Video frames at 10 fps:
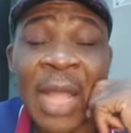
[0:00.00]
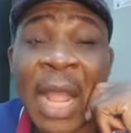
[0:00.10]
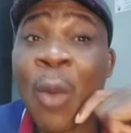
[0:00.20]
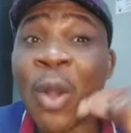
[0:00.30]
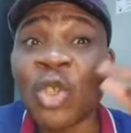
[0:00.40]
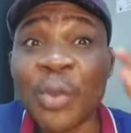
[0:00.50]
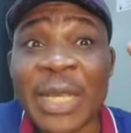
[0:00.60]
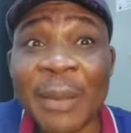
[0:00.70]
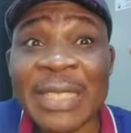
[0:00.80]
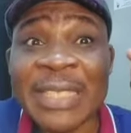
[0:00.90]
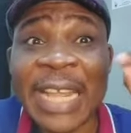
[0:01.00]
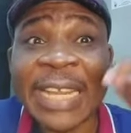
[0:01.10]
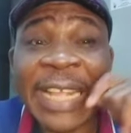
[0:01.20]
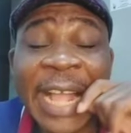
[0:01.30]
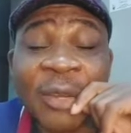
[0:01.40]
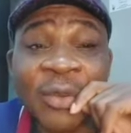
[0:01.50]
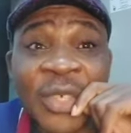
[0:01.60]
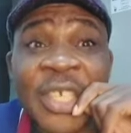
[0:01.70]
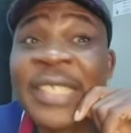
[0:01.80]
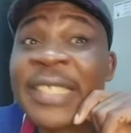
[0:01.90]
Our Supreme Mazin Nnamdi Kanu
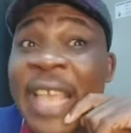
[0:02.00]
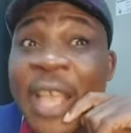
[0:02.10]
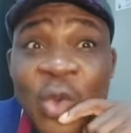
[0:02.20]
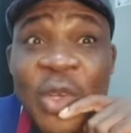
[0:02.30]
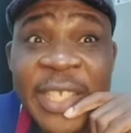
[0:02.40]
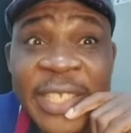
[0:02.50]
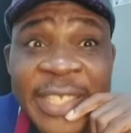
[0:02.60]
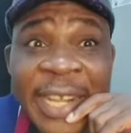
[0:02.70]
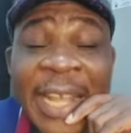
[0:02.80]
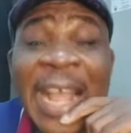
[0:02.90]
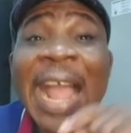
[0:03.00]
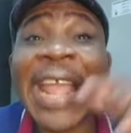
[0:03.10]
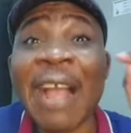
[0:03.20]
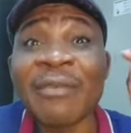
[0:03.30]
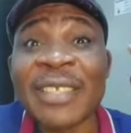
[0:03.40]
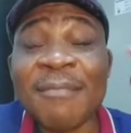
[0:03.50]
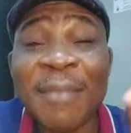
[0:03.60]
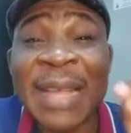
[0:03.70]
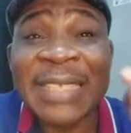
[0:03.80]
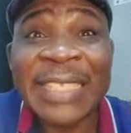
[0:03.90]
is a good listener. I have seen
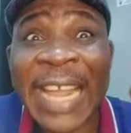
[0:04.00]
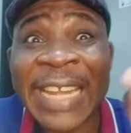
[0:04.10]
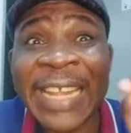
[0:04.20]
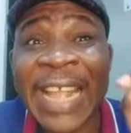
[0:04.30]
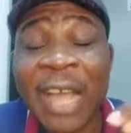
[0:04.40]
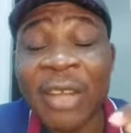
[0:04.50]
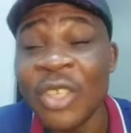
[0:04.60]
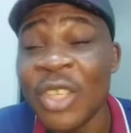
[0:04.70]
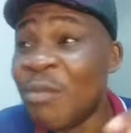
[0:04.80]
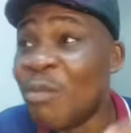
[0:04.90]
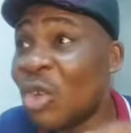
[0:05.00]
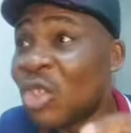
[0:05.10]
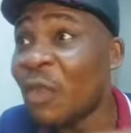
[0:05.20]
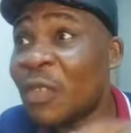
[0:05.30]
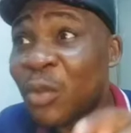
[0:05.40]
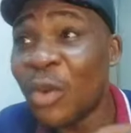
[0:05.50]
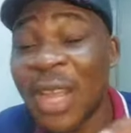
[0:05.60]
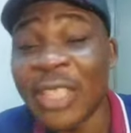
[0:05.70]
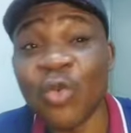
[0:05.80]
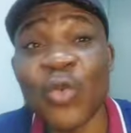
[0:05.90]
Mazin Nnamdi Kanu in most of his
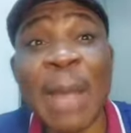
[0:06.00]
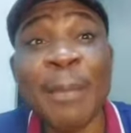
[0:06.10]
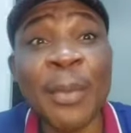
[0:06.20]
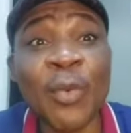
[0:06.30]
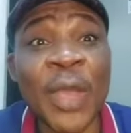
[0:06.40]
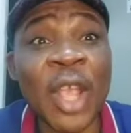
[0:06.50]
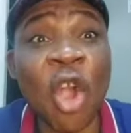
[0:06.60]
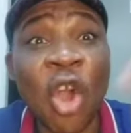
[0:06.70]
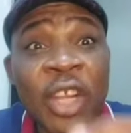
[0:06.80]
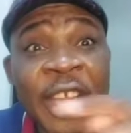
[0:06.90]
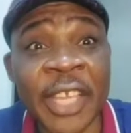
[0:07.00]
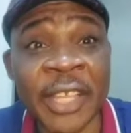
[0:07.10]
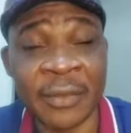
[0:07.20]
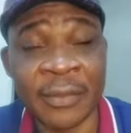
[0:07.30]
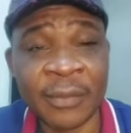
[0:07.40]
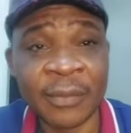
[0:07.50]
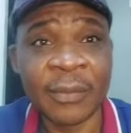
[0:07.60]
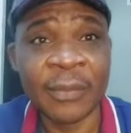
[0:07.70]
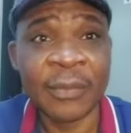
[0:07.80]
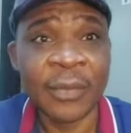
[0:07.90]
broadcasts where people will call in.
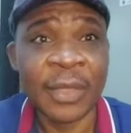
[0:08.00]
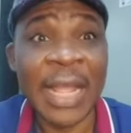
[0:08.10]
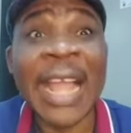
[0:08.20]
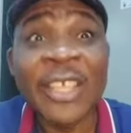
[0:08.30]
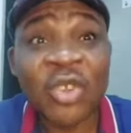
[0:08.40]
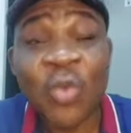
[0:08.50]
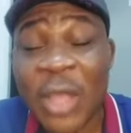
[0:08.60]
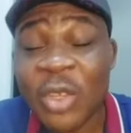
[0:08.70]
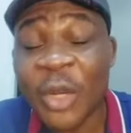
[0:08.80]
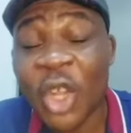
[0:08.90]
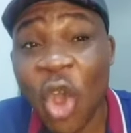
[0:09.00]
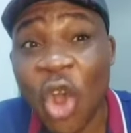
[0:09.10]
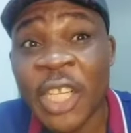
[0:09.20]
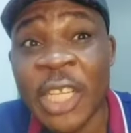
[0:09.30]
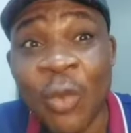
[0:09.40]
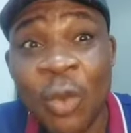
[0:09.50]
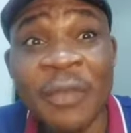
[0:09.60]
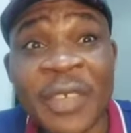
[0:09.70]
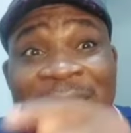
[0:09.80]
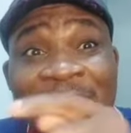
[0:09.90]
I saw where somebody called in one of
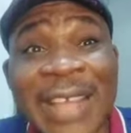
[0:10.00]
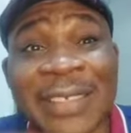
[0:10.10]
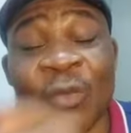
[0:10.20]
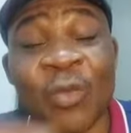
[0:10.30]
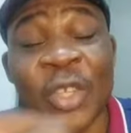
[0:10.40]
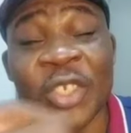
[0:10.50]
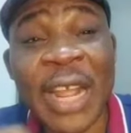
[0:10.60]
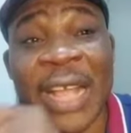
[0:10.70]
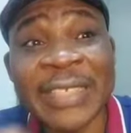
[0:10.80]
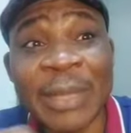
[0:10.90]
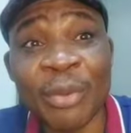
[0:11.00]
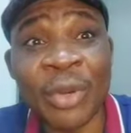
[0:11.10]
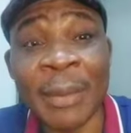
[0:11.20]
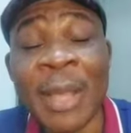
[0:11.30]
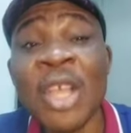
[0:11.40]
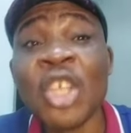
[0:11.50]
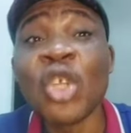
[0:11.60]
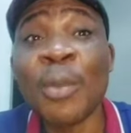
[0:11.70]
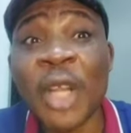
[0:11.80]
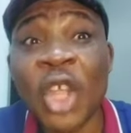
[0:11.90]
his question and answer program.
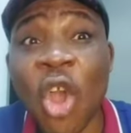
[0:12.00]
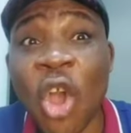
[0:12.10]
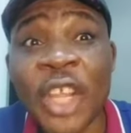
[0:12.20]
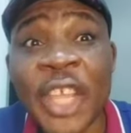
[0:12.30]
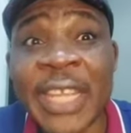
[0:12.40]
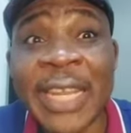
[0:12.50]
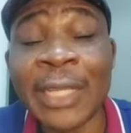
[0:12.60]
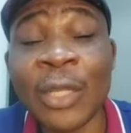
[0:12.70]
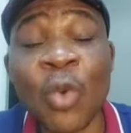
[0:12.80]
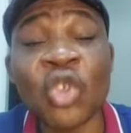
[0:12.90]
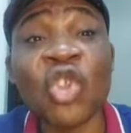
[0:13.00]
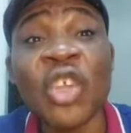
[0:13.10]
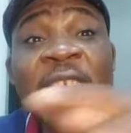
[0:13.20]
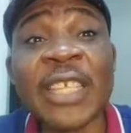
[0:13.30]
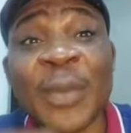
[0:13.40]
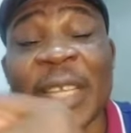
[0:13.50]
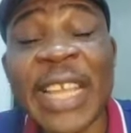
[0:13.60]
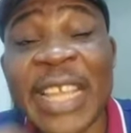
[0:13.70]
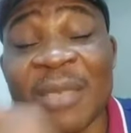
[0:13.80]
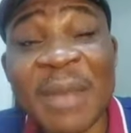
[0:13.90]
Somebody called in and he was talking and speaking
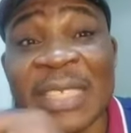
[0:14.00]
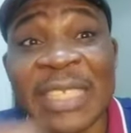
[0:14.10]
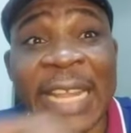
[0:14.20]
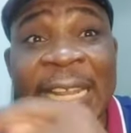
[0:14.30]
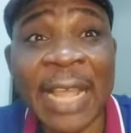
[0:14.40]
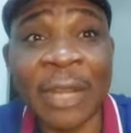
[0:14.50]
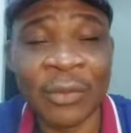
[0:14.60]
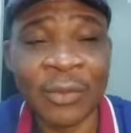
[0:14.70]
against Mazin Nnamdi Kanu.